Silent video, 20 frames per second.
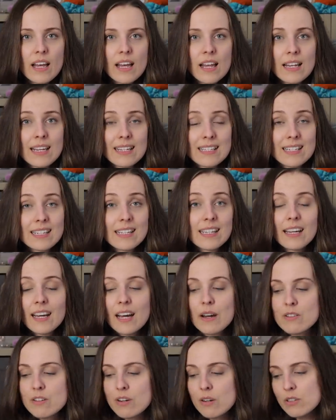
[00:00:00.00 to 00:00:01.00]
an idea
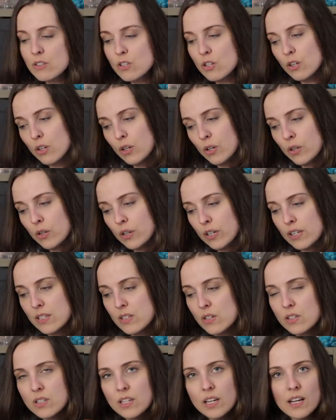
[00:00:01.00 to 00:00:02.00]
how it's going to look,
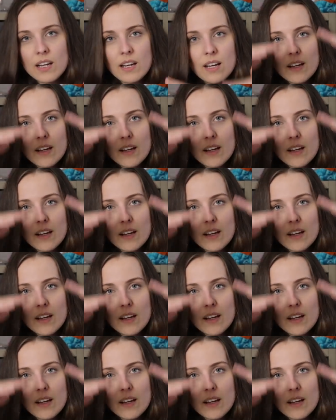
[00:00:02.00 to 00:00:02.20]
it's just,